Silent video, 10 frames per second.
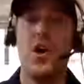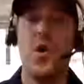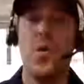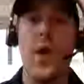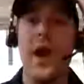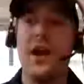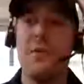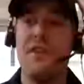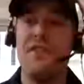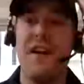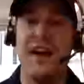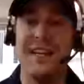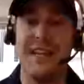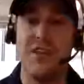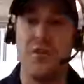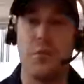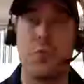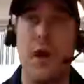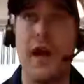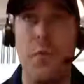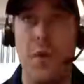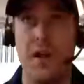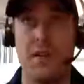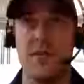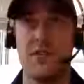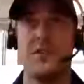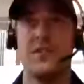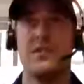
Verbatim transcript: where are we finding the right ones?